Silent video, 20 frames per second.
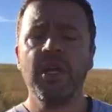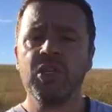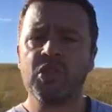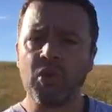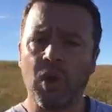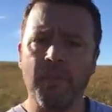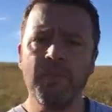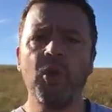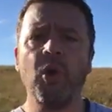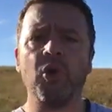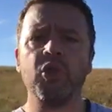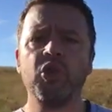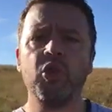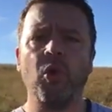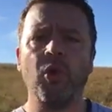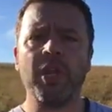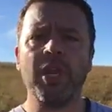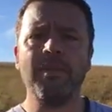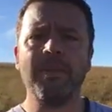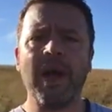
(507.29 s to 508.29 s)
So I'm not
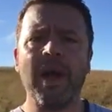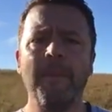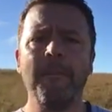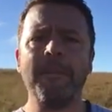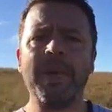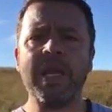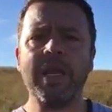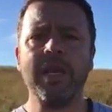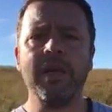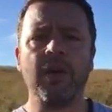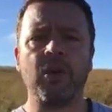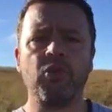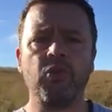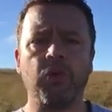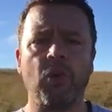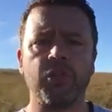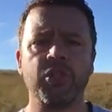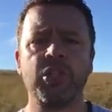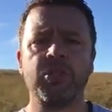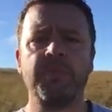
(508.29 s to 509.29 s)
talking about being a
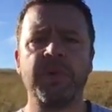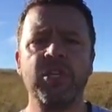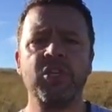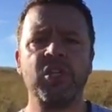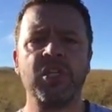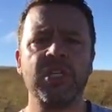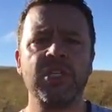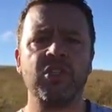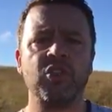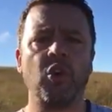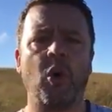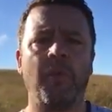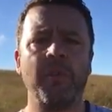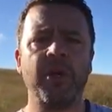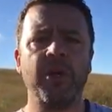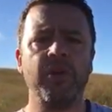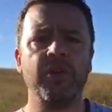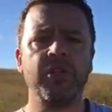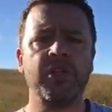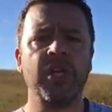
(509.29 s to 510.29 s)
cross species
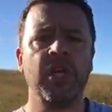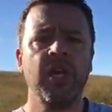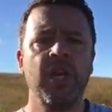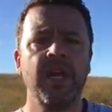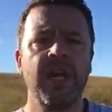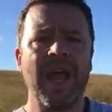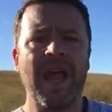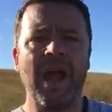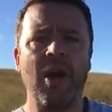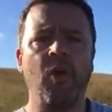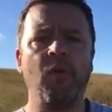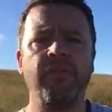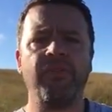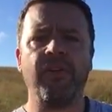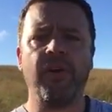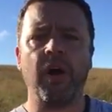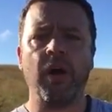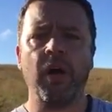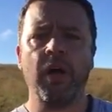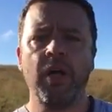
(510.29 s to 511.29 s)
dominant
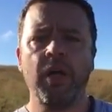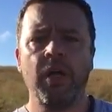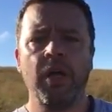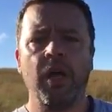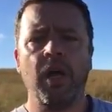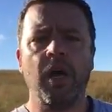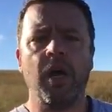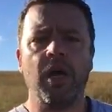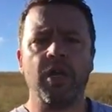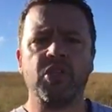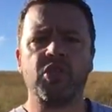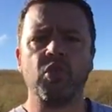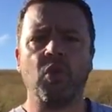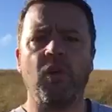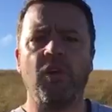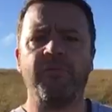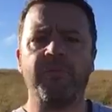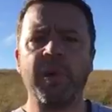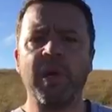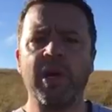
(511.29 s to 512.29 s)
alpha
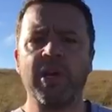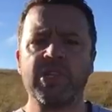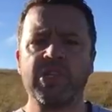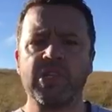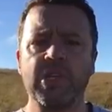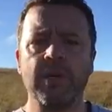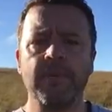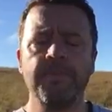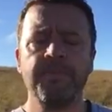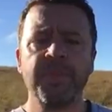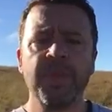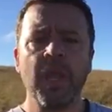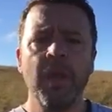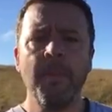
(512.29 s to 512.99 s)
sort of person.